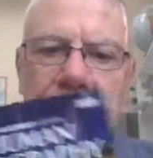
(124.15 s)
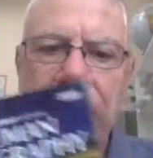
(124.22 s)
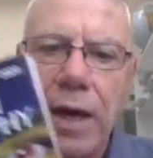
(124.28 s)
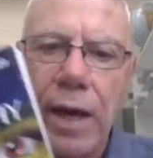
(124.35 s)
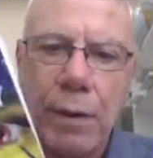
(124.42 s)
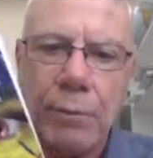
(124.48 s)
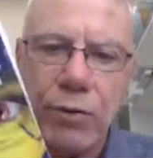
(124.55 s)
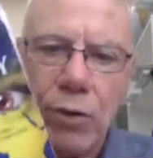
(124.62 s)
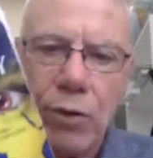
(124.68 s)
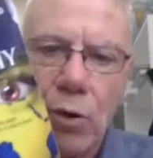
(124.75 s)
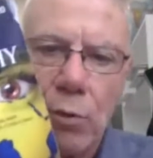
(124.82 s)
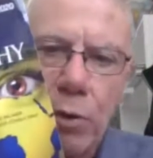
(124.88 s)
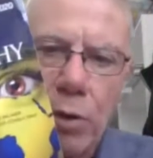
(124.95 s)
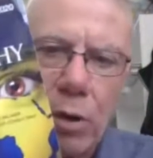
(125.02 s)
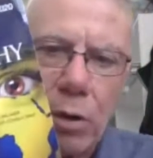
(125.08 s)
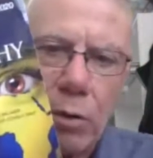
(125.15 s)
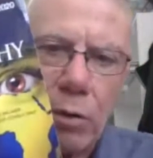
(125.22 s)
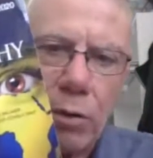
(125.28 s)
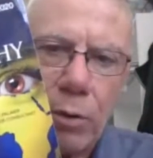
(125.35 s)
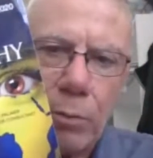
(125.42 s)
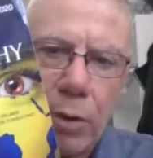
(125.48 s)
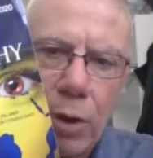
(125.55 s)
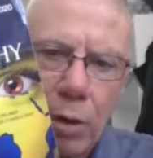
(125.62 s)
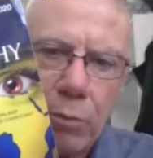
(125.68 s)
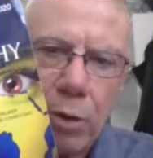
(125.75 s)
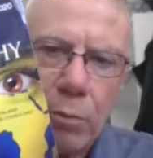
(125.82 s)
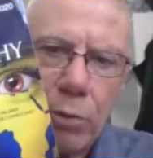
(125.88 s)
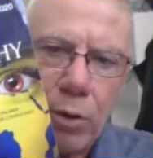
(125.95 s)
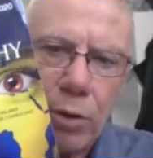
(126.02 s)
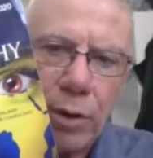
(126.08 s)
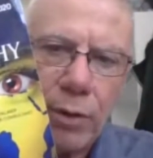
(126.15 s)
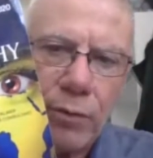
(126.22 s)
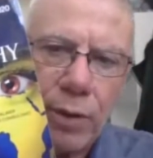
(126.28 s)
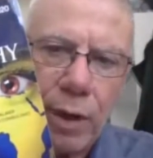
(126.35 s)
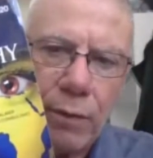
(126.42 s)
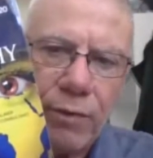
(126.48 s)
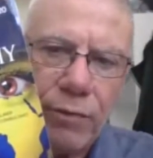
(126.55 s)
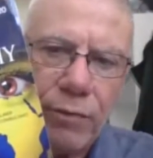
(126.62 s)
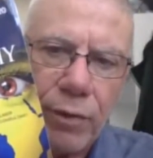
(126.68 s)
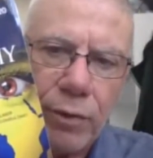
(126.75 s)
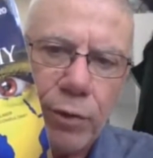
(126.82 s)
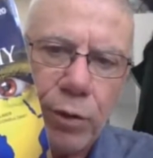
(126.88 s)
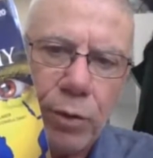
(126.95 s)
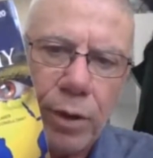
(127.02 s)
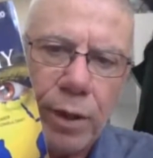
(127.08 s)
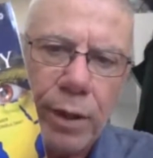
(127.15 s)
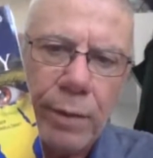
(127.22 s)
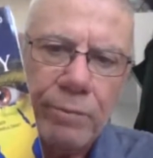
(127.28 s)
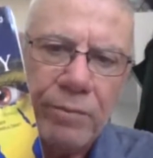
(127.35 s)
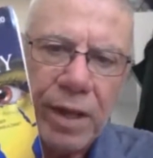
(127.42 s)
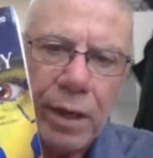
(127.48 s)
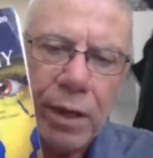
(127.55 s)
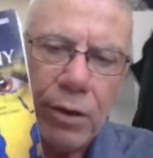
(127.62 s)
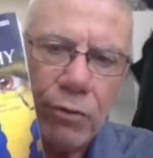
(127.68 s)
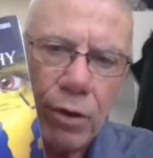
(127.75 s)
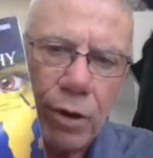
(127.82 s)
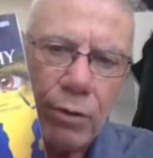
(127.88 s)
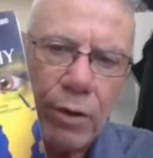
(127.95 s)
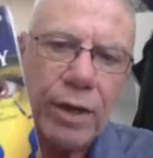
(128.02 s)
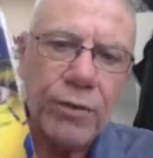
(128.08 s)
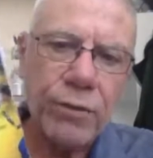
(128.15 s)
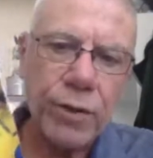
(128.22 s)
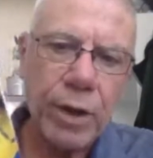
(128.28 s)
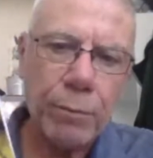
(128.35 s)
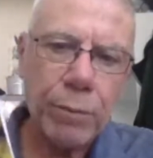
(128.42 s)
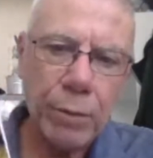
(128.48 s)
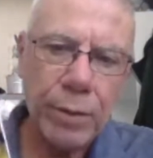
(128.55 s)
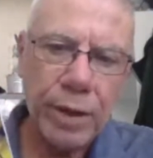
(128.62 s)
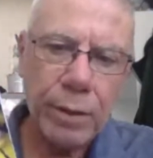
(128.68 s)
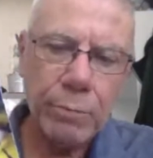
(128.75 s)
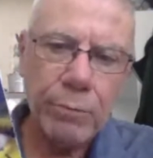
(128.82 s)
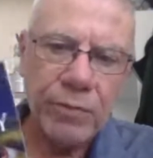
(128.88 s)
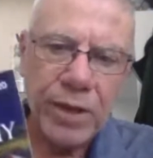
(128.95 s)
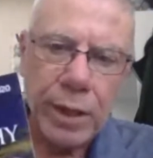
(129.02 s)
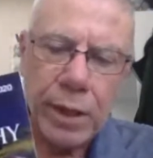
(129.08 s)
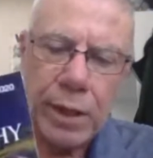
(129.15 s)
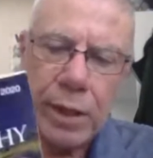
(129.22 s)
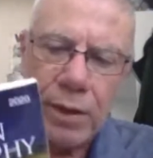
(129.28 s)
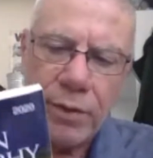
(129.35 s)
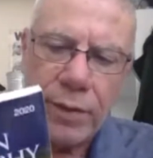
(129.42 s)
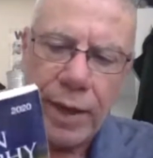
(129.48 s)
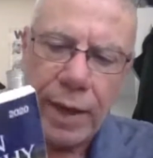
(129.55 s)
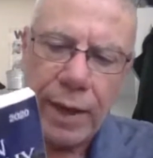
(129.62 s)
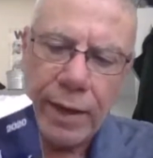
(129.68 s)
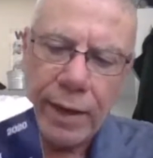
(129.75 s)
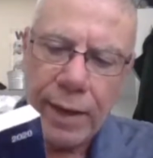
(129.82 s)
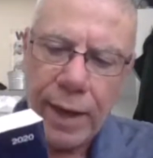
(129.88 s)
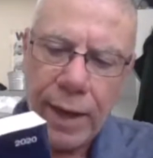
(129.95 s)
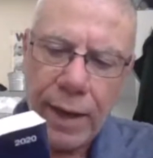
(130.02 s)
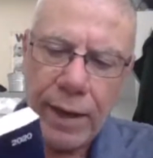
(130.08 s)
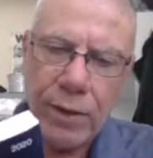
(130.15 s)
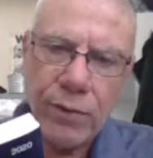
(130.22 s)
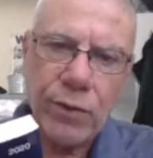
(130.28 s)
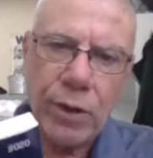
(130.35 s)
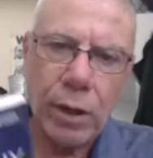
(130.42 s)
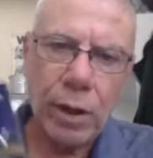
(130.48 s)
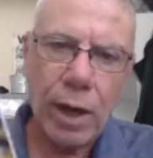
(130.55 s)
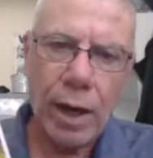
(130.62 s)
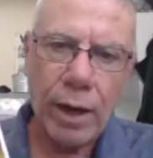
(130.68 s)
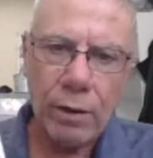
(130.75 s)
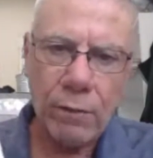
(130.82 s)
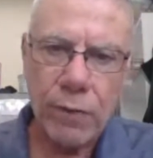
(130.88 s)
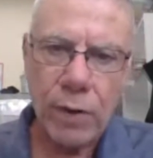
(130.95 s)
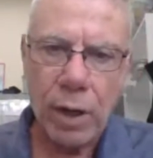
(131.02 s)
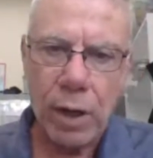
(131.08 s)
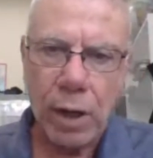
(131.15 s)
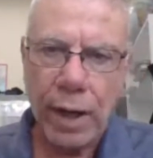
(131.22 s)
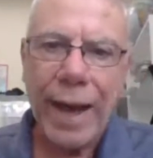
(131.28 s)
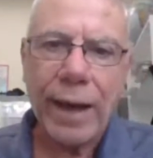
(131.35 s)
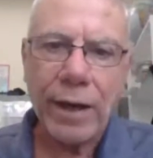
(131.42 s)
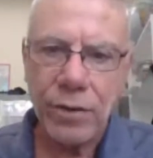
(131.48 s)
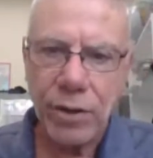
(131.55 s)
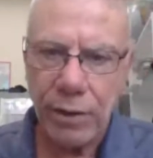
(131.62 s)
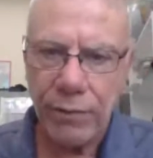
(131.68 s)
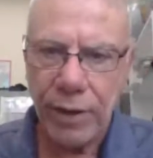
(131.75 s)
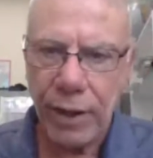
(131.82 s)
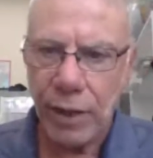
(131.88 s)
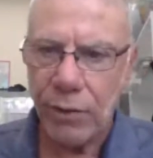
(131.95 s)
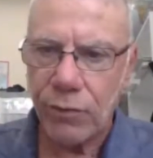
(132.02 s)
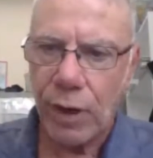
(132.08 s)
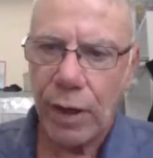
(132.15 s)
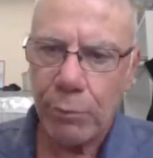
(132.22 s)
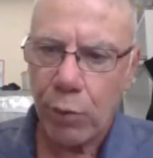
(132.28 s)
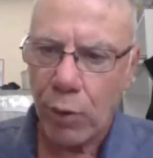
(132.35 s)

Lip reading: The AMSCO book, or the Palmer book as I refer to it, is a great supplement in that it has a lot of activities and